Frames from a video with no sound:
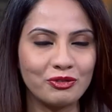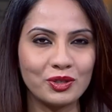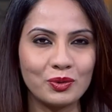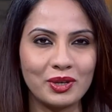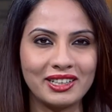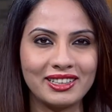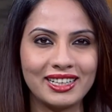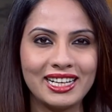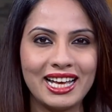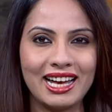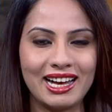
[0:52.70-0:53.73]
of you, and
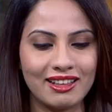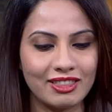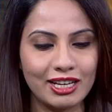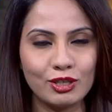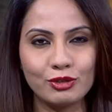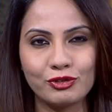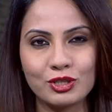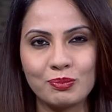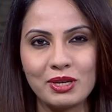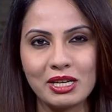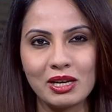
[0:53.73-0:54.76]
thank you for
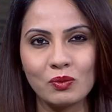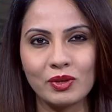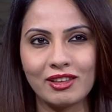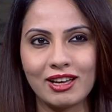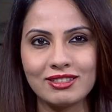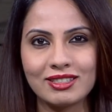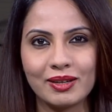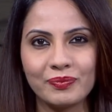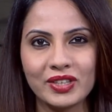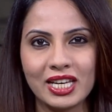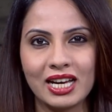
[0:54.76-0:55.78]
speaking with us
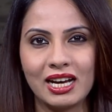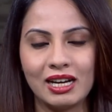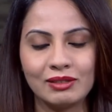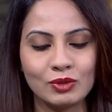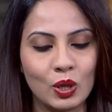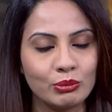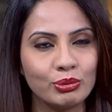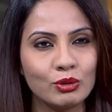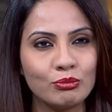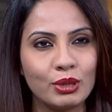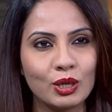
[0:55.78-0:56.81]
on
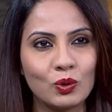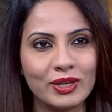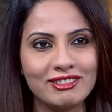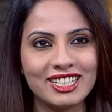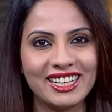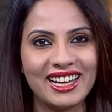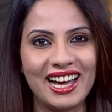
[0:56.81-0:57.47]
Bloomberg Quint.